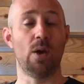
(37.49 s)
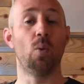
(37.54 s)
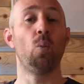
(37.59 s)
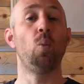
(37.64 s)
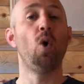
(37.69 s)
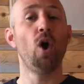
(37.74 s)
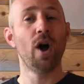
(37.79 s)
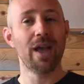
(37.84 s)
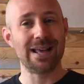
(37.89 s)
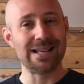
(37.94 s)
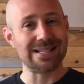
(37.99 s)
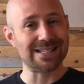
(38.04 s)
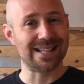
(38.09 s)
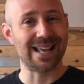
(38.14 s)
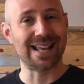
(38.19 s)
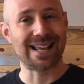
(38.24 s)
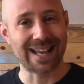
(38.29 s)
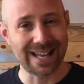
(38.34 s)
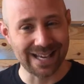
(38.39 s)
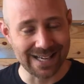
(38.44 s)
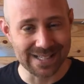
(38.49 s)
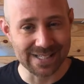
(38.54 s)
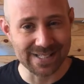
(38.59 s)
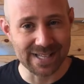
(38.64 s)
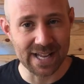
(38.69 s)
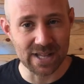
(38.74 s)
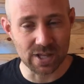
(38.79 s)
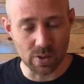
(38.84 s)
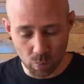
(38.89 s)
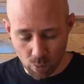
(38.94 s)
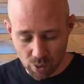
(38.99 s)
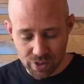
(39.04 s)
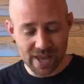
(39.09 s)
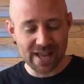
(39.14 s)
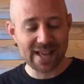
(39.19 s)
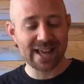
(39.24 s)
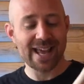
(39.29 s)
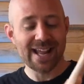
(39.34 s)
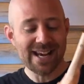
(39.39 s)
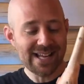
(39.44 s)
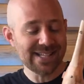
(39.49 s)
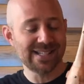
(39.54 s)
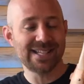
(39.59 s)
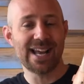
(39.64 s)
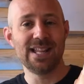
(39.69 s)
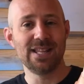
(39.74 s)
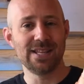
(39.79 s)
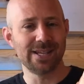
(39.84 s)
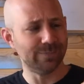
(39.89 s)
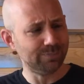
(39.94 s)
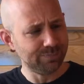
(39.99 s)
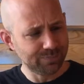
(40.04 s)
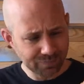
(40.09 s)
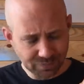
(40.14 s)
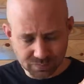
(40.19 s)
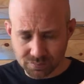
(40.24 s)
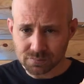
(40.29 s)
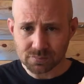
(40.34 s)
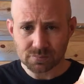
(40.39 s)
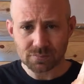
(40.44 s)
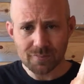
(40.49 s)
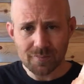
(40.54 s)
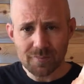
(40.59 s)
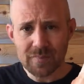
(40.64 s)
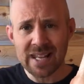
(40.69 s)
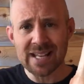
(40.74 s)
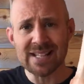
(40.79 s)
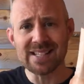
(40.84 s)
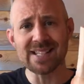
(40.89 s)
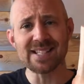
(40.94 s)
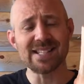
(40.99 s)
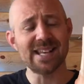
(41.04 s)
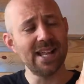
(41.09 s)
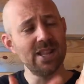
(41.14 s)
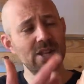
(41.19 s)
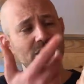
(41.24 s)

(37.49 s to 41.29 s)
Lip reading: What is the Achilles tendon? Well, the Achilles tendon is the tendon